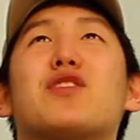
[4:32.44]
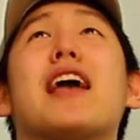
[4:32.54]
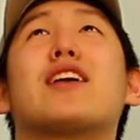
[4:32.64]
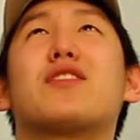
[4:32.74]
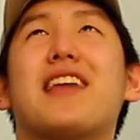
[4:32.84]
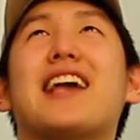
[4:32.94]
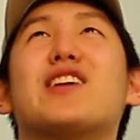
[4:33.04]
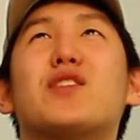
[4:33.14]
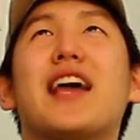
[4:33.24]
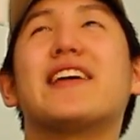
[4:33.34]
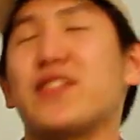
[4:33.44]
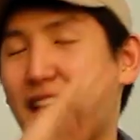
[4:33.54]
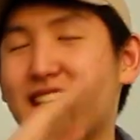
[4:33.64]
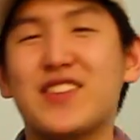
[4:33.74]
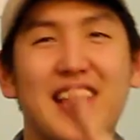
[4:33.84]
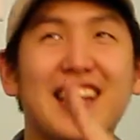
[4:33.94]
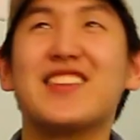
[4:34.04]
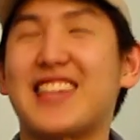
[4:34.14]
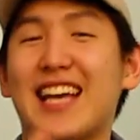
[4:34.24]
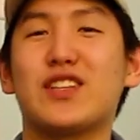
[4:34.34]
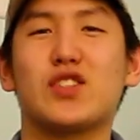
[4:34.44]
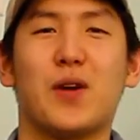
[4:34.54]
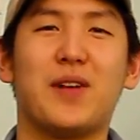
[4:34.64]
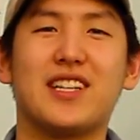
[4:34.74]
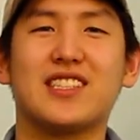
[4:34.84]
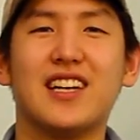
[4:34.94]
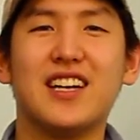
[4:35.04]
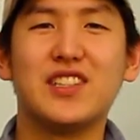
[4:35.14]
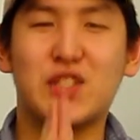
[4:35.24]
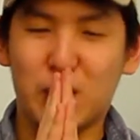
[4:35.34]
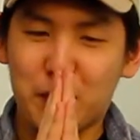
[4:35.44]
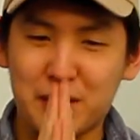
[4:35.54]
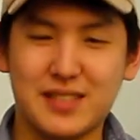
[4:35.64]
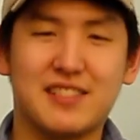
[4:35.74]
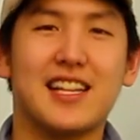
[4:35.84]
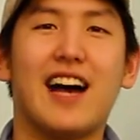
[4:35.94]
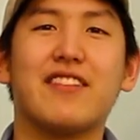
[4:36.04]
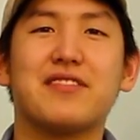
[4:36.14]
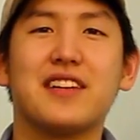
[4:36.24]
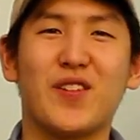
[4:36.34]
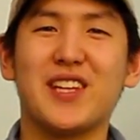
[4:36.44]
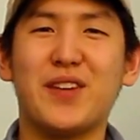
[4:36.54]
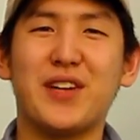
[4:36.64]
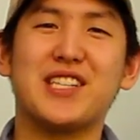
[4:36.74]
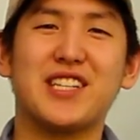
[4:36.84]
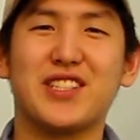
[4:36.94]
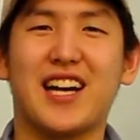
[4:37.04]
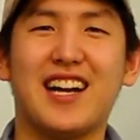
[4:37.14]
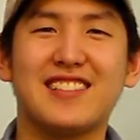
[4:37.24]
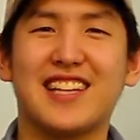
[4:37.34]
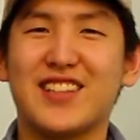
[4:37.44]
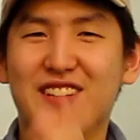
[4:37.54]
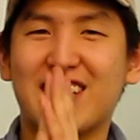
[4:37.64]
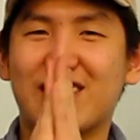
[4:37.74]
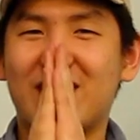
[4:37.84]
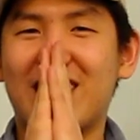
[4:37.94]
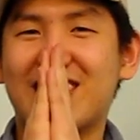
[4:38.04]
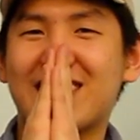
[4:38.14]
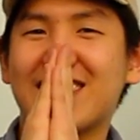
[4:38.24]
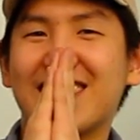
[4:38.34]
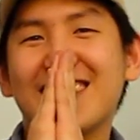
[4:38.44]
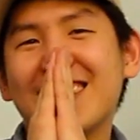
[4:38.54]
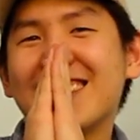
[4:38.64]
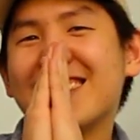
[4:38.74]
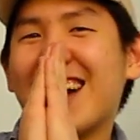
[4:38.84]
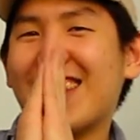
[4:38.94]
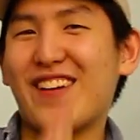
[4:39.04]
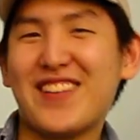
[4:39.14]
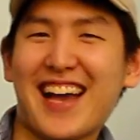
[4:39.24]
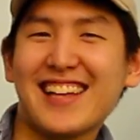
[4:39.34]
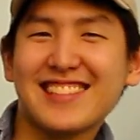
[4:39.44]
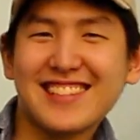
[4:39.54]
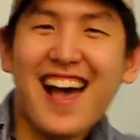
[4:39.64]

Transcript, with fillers: you, thank you, thank you, thank you, thank you, thank you, thank you so much to the staff. I really appreciate you guys. Thank you guys so much. I love you guys.